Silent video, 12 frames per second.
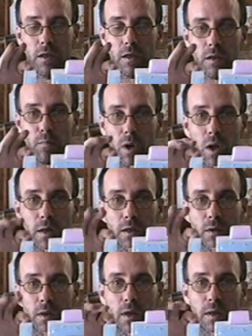cut this
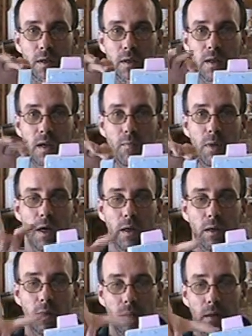block so that it's the same
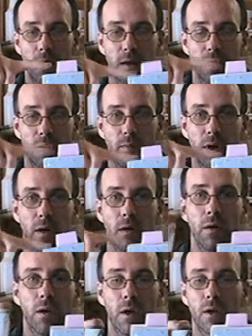height as up
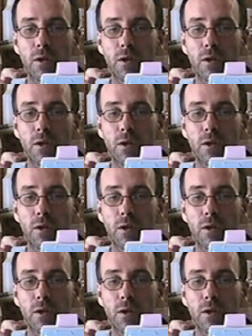here.